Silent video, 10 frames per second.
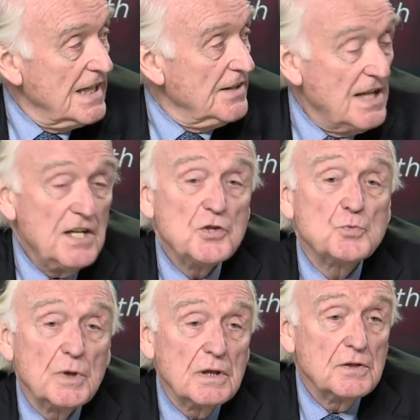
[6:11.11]
And that
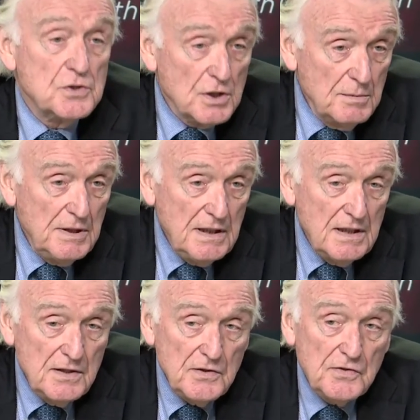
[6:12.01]
is where Germany
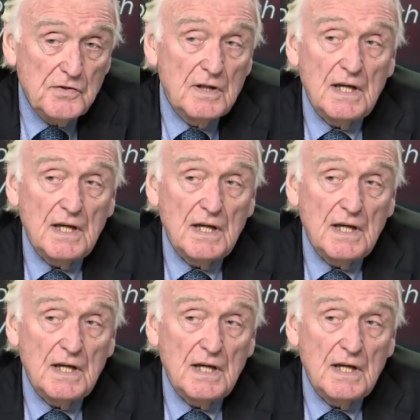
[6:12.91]
is